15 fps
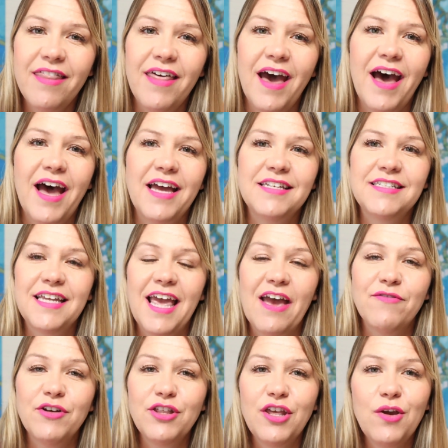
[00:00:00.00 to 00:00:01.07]
that
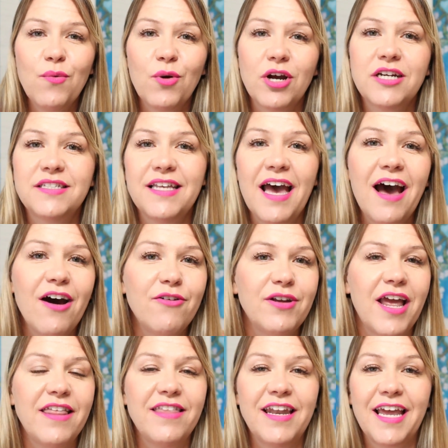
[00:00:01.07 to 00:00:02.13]
everything works
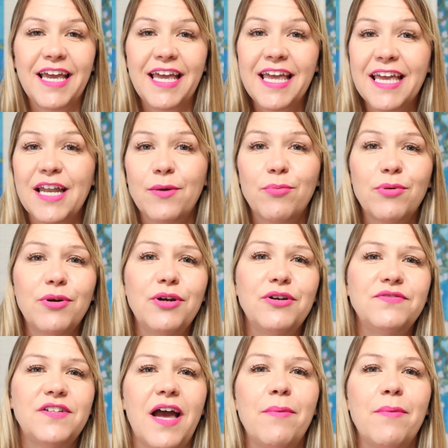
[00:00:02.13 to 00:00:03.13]
out and that I can get approved.